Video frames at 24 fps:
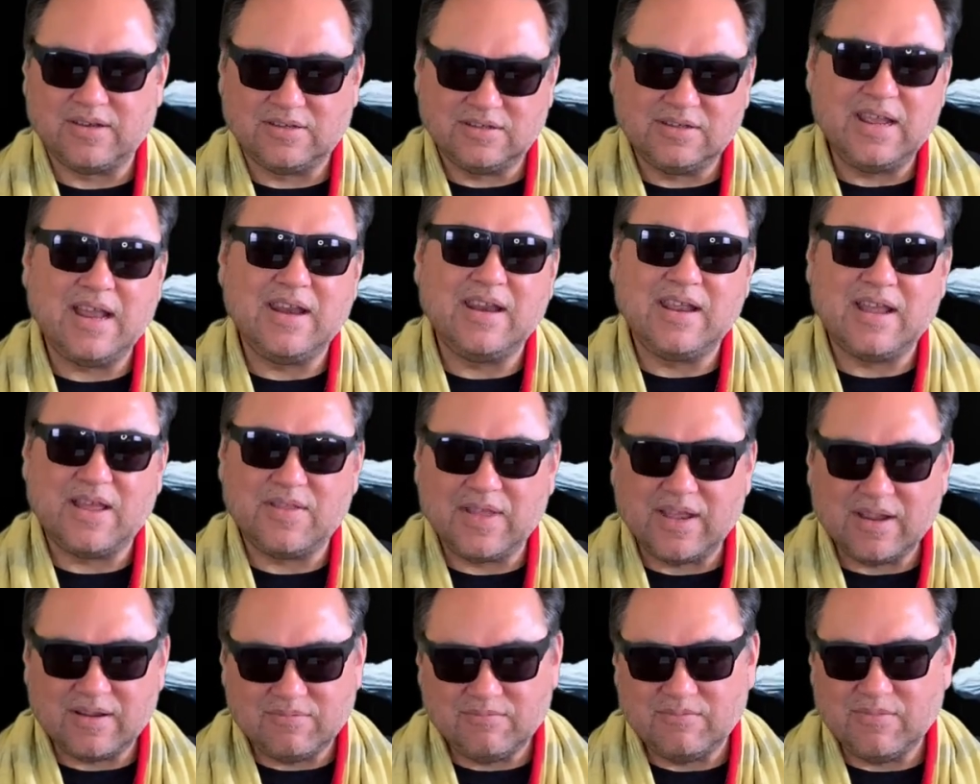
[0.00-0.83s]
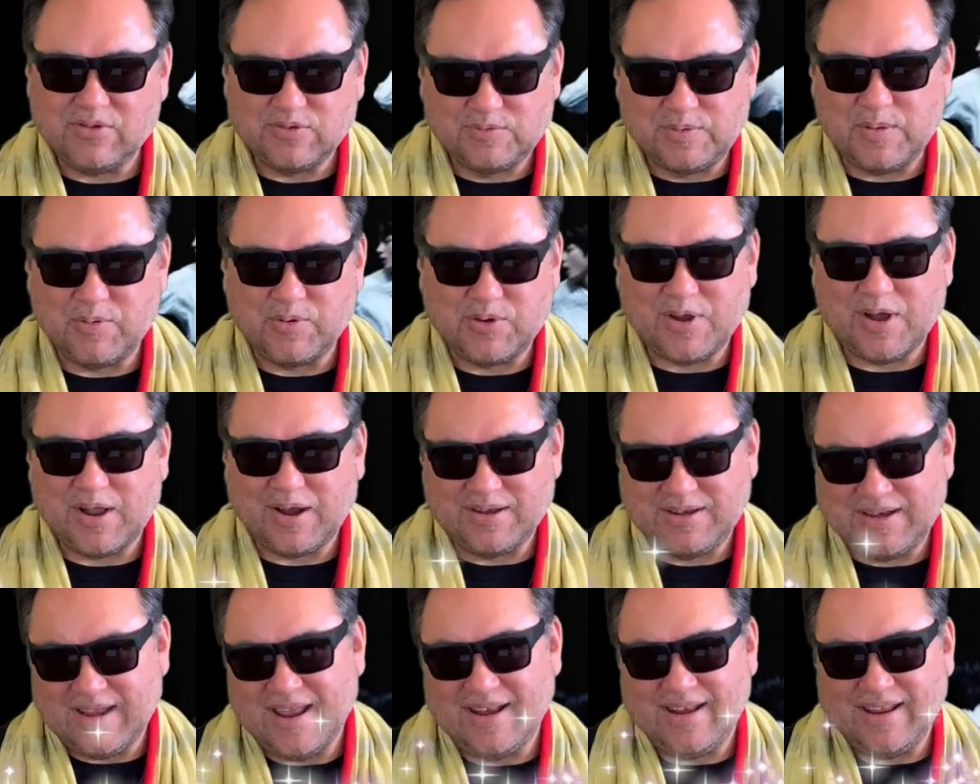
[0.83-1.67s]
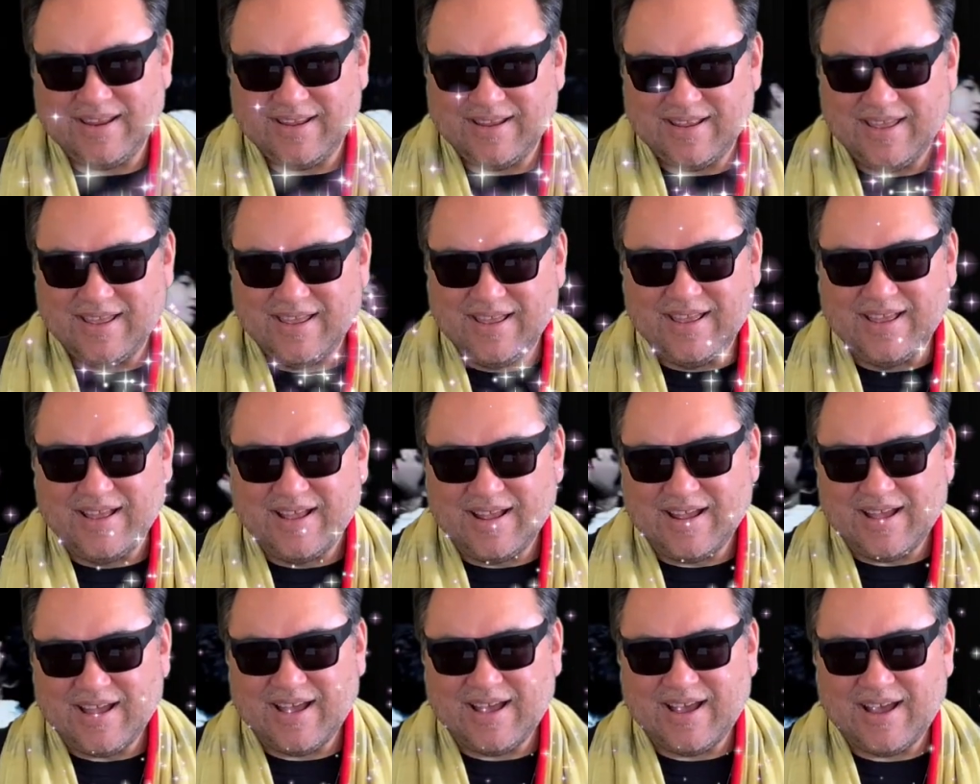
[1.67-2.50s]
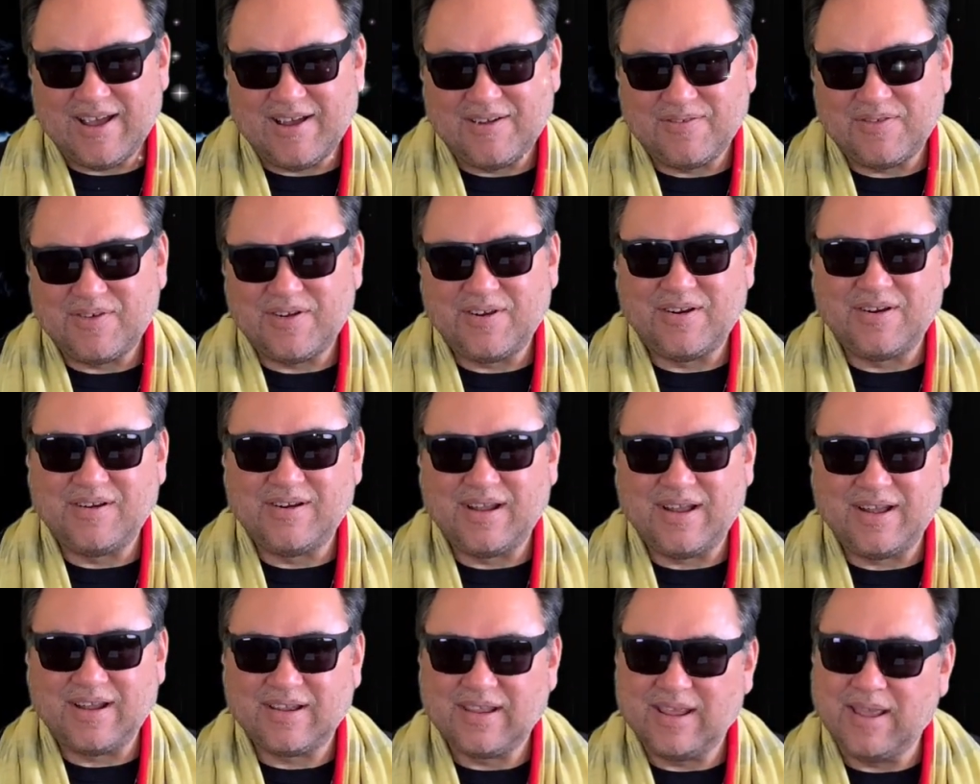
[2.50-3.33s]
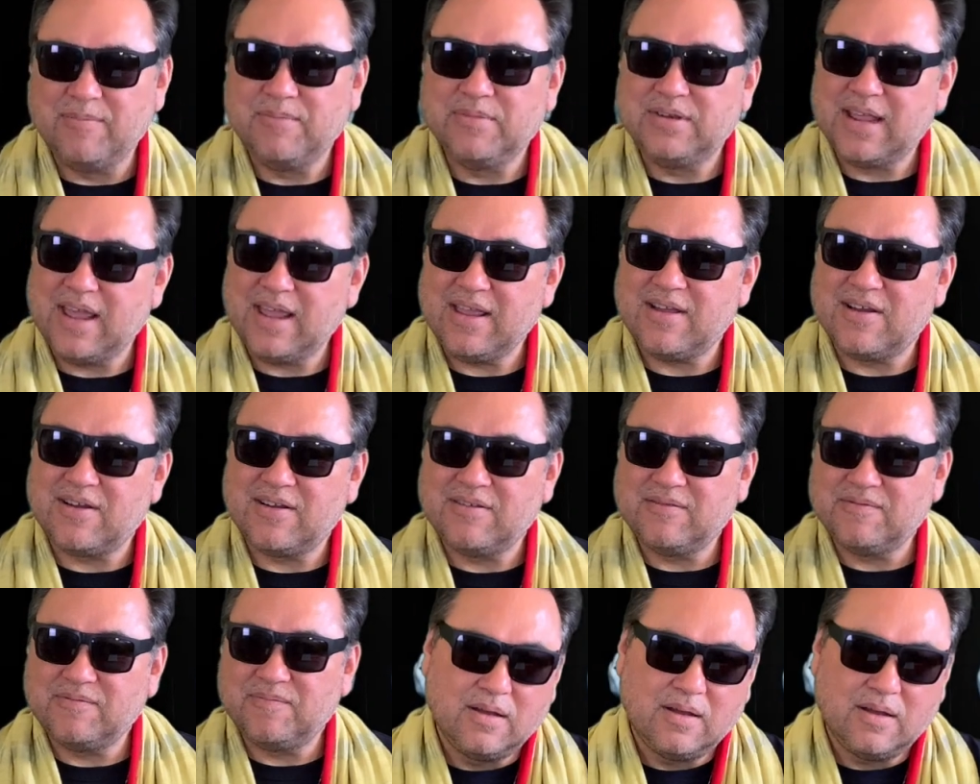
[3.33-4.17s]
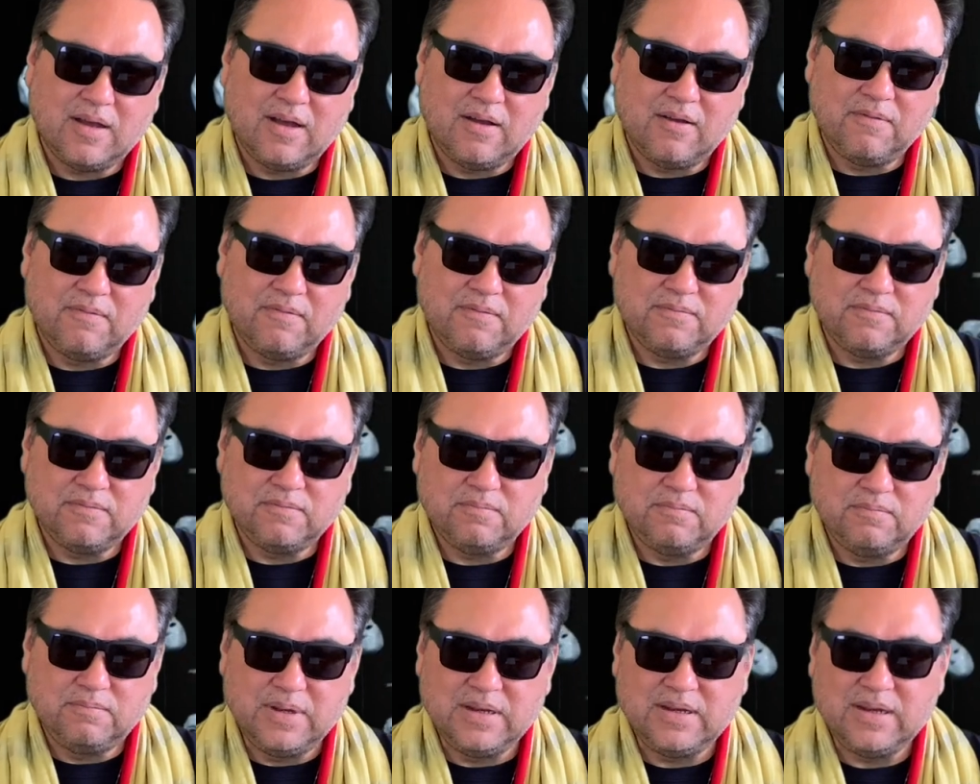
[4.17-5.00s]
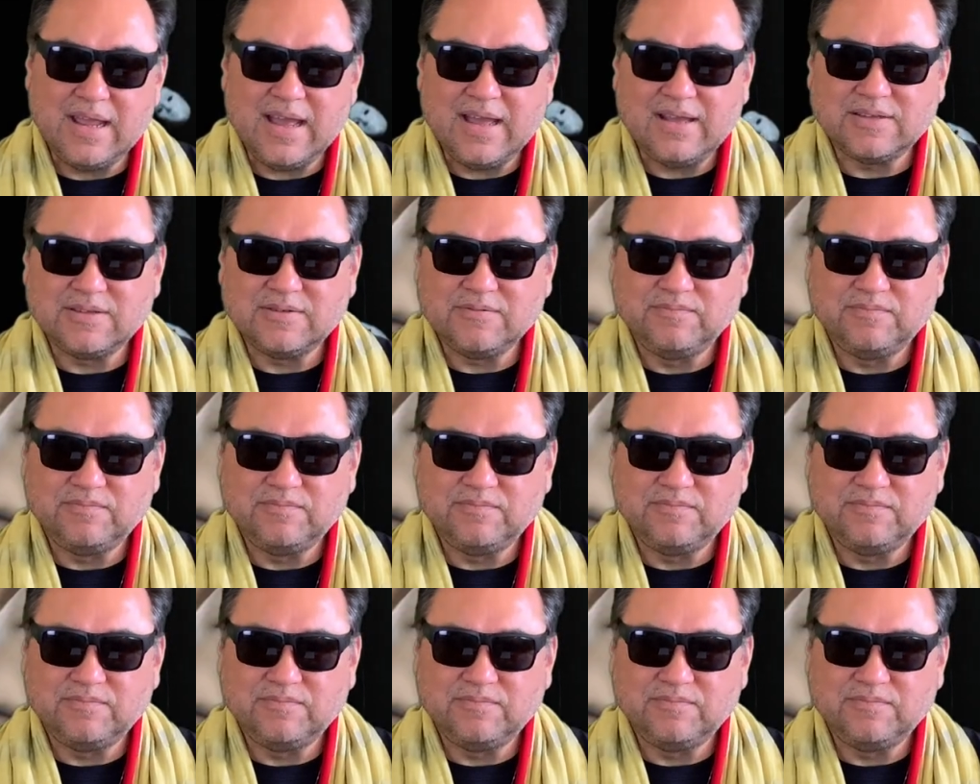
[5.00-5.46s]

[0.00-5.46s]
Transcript: It's Tennie, I think. Most people call it Tennie. Uh, for uh, Kim Taeyoung of B T S.